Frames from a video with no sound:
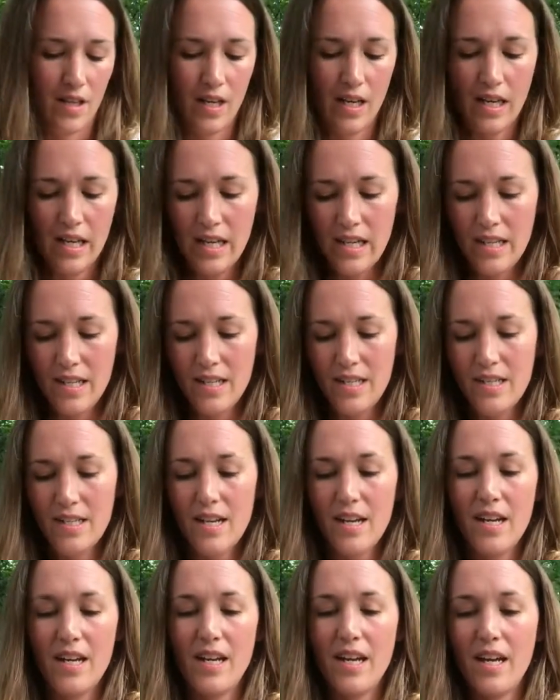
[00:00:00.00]
and
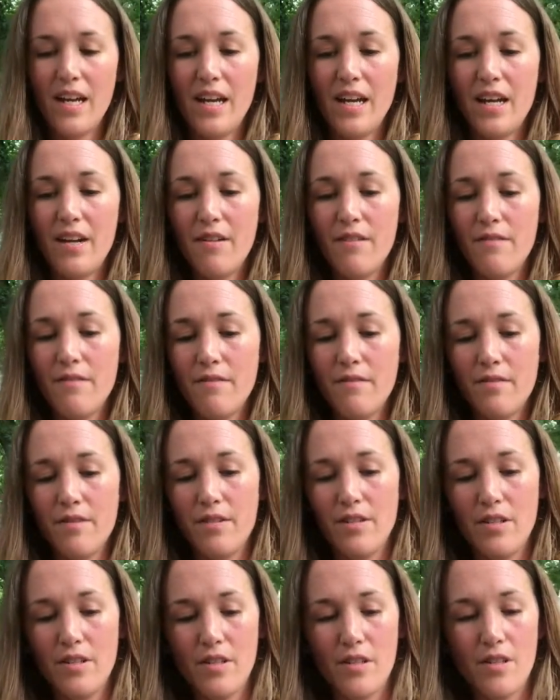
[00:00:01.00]
I have
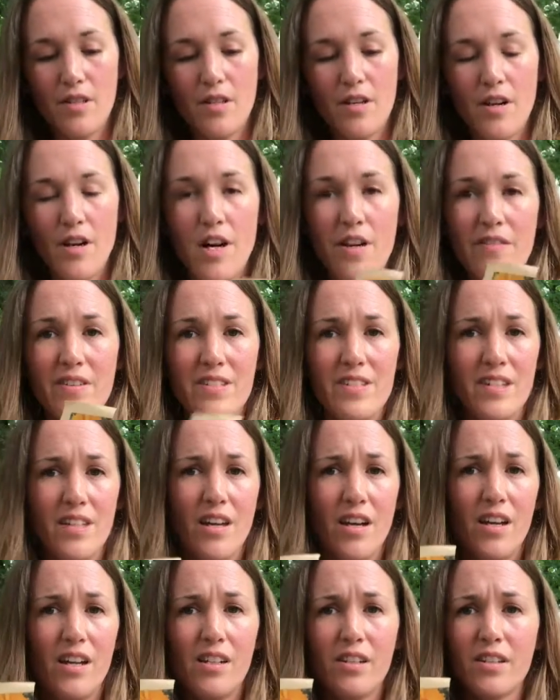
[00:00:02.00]
Harvesting
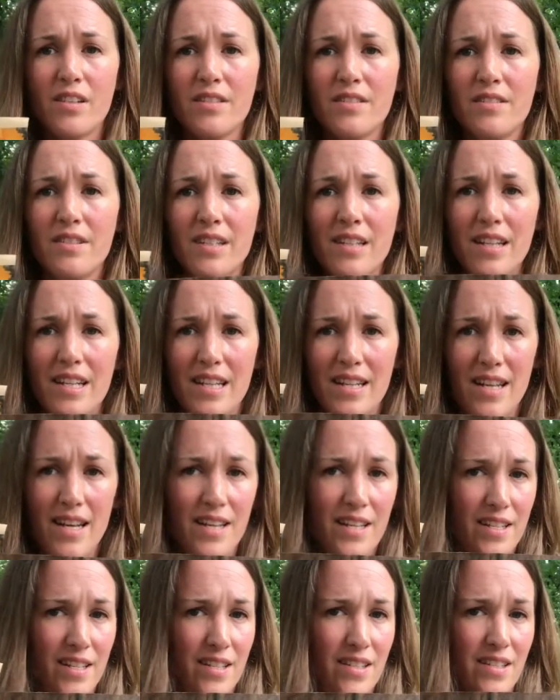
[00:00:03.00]
Color, and
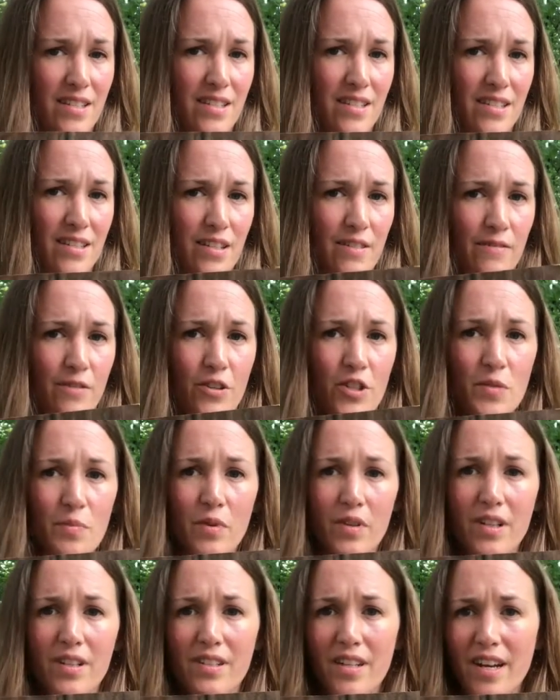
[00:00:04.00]
that is the first
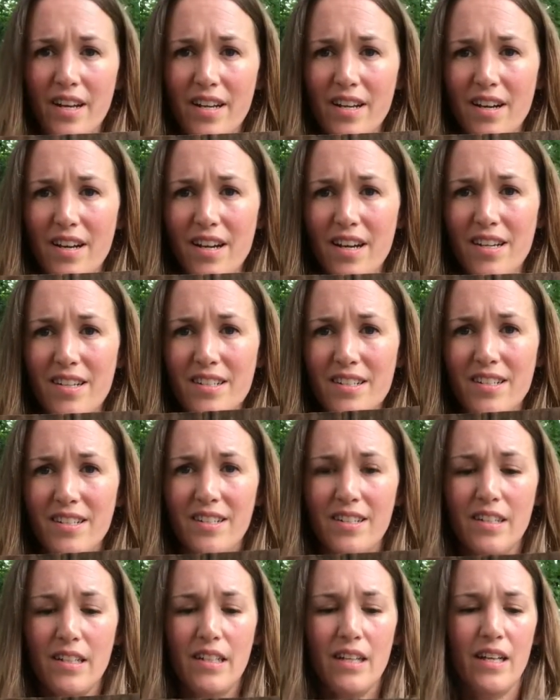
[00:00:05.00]
book that I got
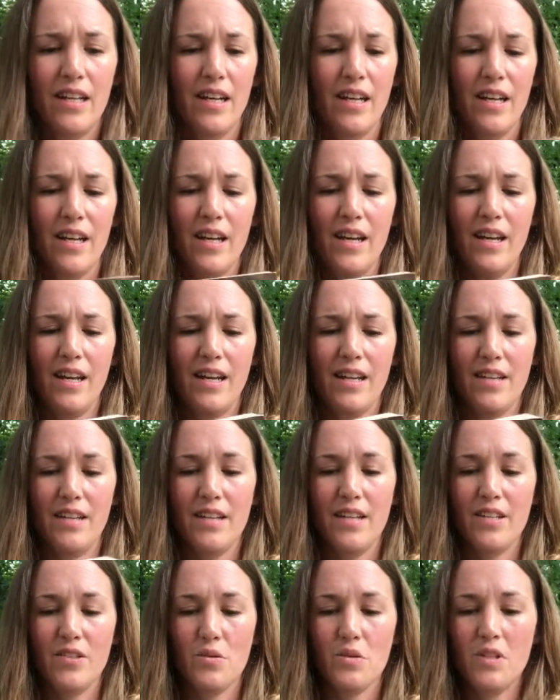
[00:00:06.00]
and
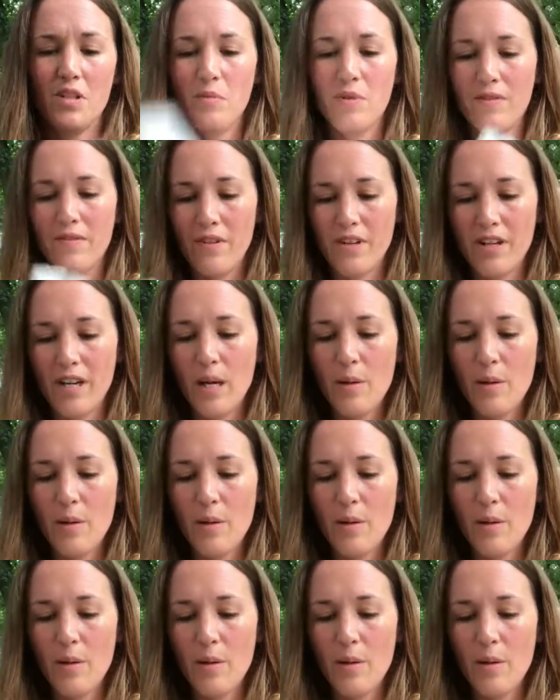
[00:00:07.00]
has really been very